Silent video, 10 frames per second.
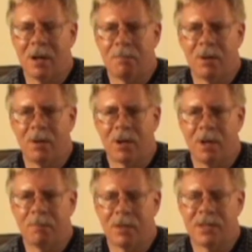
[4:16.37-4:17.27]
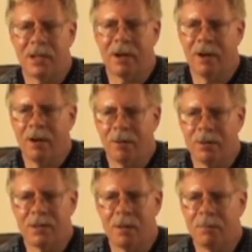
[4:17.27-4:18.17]
up the stereo
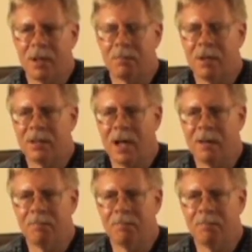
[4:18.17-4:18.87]
or something, but